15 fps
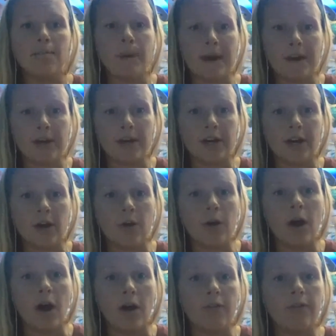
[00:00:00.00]
better
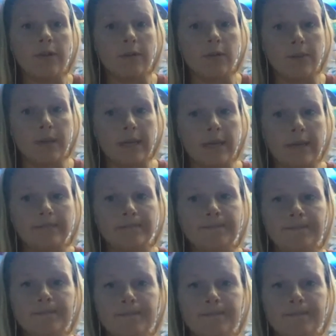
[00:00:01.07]
off we will be.